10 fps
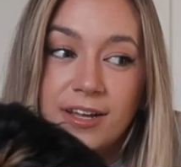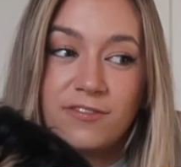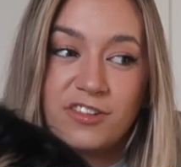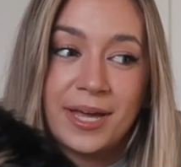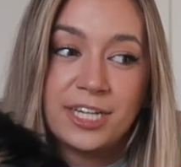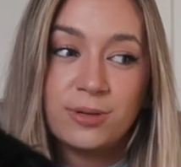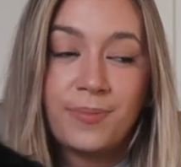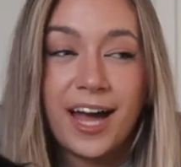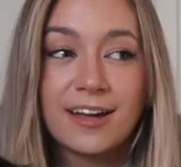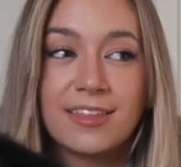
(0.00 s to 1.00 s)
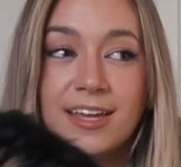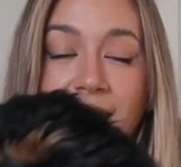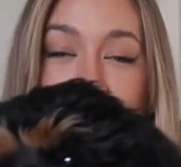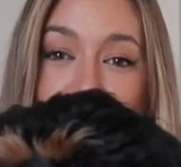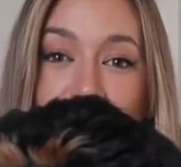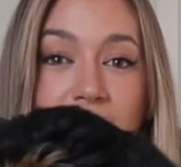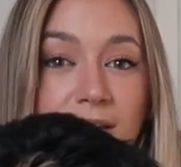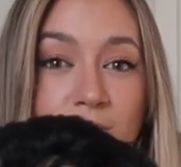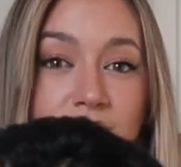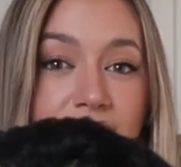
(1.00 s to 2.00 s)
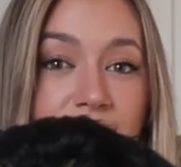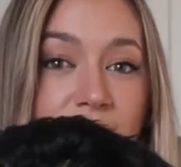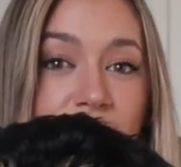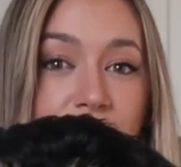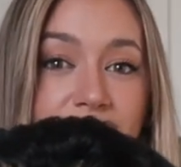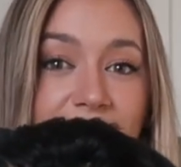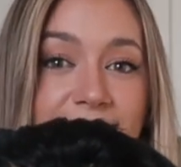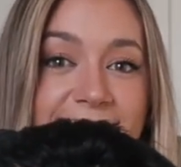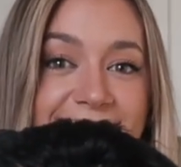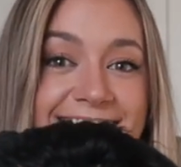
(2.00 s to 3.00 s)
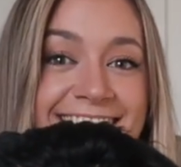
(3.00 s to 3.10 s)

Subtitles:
information pack that I don't think was even filled out.